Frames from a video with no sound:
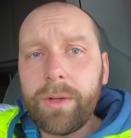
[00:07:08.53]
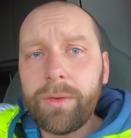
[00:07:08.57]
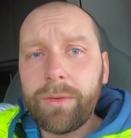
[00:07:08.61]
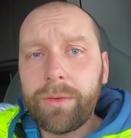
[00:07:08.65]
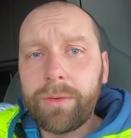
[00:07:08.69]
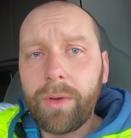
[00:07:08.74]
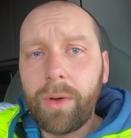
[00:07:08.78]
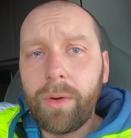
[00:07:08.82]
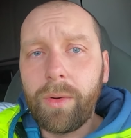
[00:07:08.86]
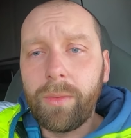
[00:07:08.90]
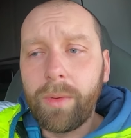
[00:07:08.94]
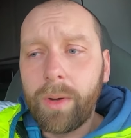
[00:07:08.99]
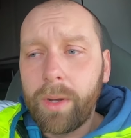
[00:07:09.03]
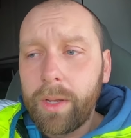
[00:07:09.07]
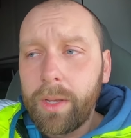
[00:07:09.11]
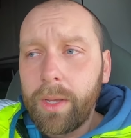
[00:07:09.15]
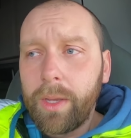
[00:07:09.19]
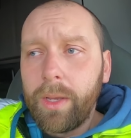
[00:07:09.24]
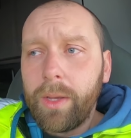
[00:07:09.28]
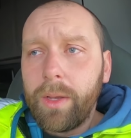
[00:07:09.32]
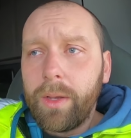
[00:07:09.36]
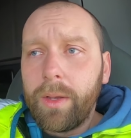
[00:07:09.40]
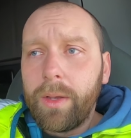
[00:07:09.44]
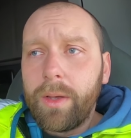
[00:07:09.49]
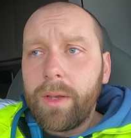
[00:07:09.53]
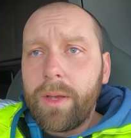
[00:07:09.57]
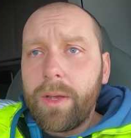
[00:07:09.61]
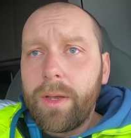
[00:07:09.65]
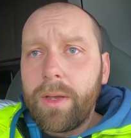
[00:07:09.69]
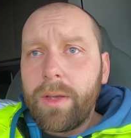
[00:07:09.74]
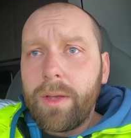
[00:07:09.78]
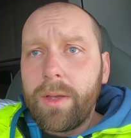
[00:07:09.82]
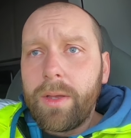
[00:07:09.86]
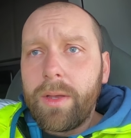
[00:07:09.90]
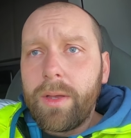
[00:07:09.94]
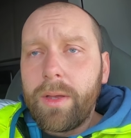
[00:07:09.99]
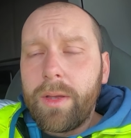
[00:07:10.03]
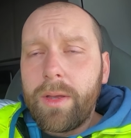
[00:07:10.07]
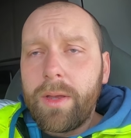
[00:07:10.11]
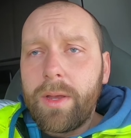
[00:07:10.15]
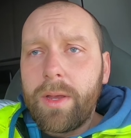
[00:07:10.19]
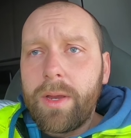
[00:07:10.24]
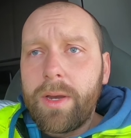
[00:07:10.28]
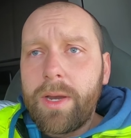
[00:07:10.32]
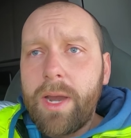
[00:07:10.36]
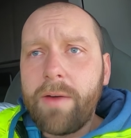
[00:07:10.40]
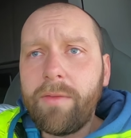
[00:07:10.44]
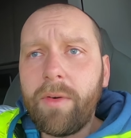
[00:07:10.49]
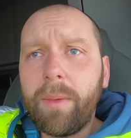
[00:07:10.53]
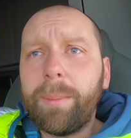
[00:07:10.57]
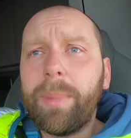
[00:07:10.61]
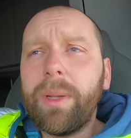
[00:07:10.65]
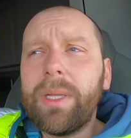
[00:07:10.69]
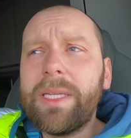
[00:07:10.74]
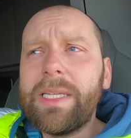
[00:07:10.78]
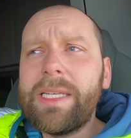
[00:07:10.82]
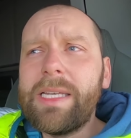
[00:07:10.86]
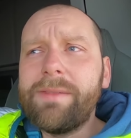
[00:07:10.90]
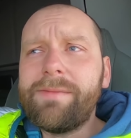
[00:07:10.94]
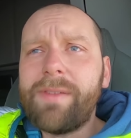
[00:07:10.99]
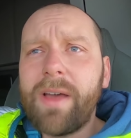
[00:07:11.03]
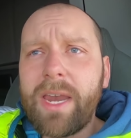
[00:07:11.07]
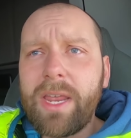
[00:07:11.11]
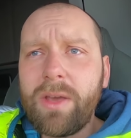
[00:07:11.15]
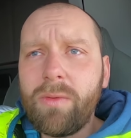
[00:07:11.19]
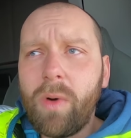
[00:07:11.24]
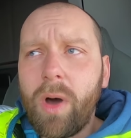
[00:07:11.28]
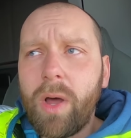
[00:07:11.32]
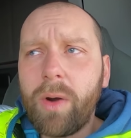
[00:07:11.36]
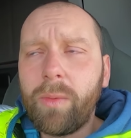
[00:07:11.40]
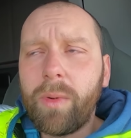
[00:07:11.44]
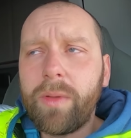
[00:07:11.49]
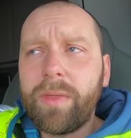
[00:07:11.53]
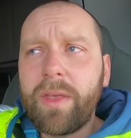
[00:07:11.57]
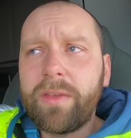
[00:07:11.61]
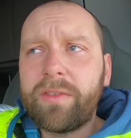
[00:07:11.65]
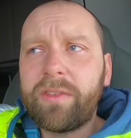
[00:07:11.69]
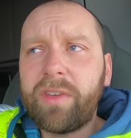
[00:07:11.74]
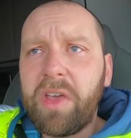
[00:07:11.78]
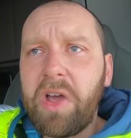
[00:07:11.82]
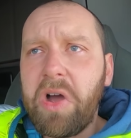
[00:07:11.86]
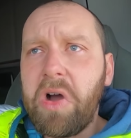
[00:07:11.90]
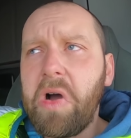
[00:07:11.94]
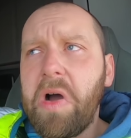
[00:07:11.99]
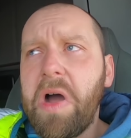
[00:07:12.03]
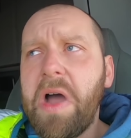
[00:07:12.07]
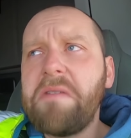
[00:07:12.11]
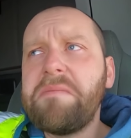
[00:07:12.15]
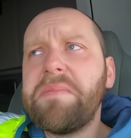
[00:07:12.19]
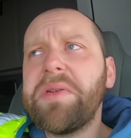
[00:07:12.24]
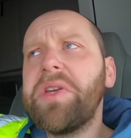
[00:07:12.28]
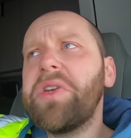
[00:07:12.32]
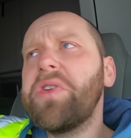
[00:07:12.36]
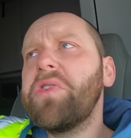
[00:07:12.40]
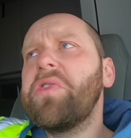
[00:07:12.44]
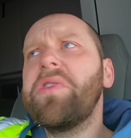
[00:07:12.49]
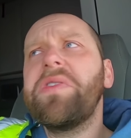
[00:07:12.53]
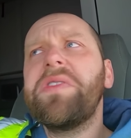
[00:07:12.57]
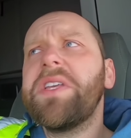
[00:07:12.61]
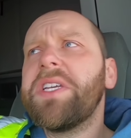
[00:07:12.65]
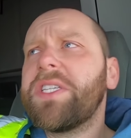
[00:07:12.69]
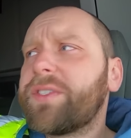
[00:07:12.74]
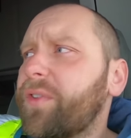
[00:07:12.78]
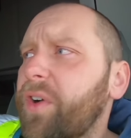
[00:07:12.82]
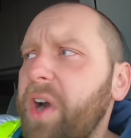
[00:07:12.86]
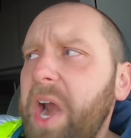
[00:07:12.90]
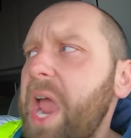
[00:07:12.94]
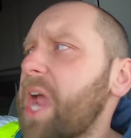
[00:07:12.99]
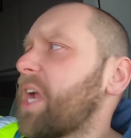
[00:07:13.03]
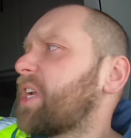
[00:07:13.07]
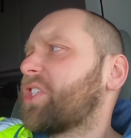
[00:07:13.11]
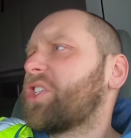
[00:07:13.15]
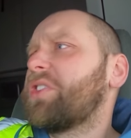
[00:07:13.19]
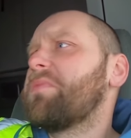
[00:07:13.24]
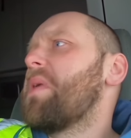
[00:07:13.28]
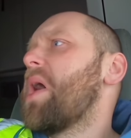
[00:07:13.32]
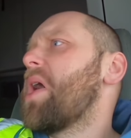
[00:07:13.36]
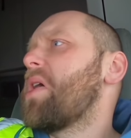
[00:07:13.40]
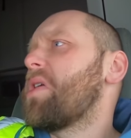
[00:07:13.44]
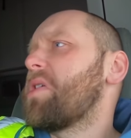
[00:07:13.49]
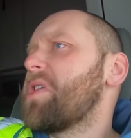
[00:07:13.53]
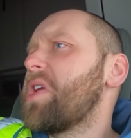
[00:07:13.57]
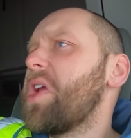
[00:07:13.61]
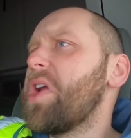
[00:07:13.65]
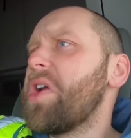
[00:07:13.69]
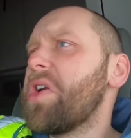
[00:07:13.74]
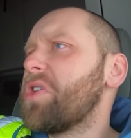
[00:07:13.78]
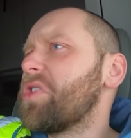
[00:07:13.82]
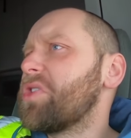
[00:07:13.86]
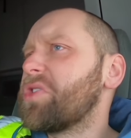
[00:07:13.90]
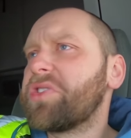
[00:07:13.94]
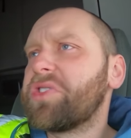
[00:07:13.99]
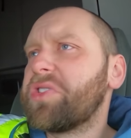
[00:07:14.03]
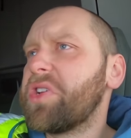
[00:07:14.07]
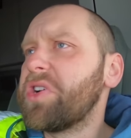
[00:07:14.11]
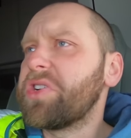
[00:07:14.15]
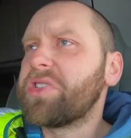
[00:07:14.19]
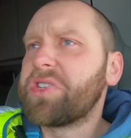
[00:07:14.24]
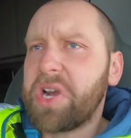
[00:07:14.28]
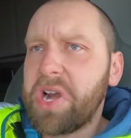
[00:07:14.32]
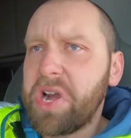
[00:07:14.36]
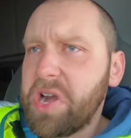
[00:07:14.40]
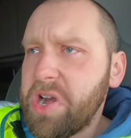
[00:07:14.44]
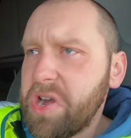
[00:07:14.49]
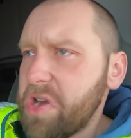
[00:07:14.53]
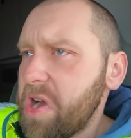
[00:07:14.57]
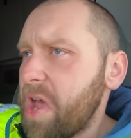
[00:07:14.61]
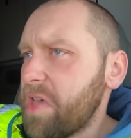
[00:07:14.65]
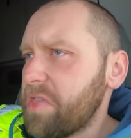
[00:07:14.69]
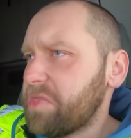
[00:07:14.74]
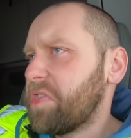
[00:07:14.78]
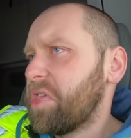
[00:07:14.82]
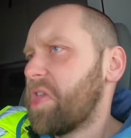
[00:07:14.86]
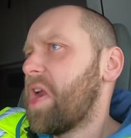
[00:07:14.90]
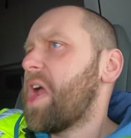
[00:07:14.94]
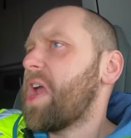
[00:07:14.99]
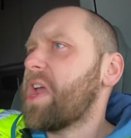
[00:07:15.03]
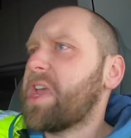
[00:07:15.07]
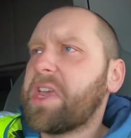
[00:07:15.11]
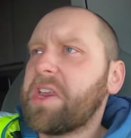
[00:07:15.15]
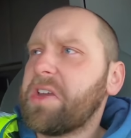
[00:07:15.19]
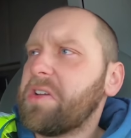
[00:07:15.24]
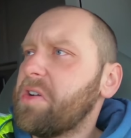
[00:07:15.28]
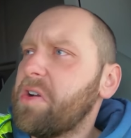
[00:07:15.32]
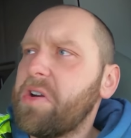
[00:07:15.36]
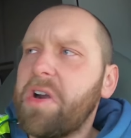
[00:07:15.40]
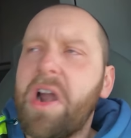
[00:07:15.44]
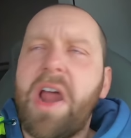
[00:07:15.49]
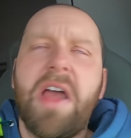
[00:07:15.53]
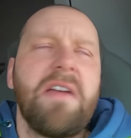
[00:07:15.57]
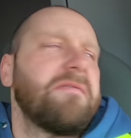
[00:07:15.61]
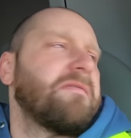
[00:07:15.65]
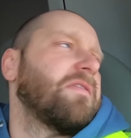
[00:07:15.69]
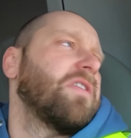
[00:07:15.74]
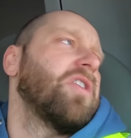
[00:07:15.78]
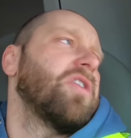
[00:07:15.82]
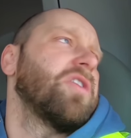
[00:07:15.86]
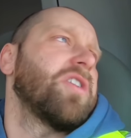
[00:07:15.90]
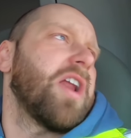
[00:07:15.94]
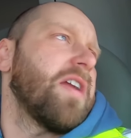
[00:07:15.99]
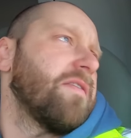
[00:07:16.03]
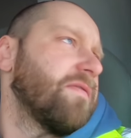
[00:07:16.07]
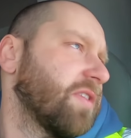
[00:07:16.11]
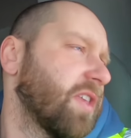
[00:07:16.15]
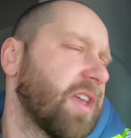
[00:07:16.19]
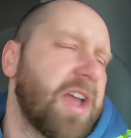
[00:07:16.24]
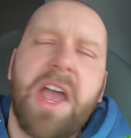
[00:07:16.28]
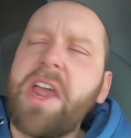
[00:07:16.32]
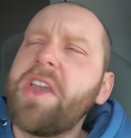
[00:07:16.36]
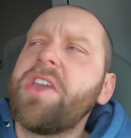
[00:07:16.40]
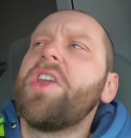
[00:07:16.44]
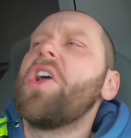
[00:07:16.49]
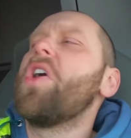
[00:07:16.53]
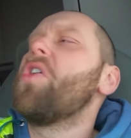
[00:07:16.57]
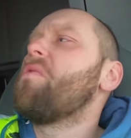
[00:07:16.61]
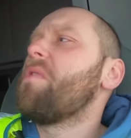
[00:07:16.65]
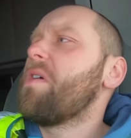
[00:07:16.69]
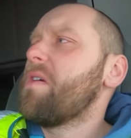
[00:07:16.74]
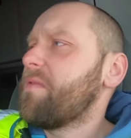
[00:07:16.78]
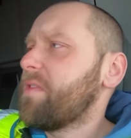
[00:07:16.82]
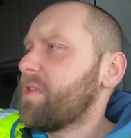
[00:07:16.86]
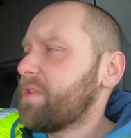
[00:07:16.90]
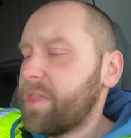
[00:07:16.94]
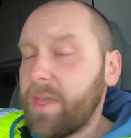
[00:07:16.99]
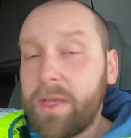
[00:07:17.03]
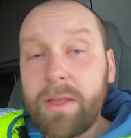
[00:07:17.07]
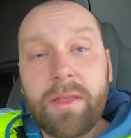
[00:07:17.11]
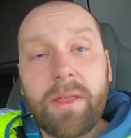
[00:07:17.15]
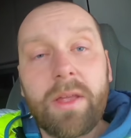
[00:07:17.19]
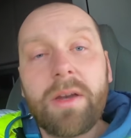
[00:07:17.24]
So never believe anyone when they say, "Oh, I've been doing this for X amount of years. There's nothing I can learn. I've learned everything. I know everything."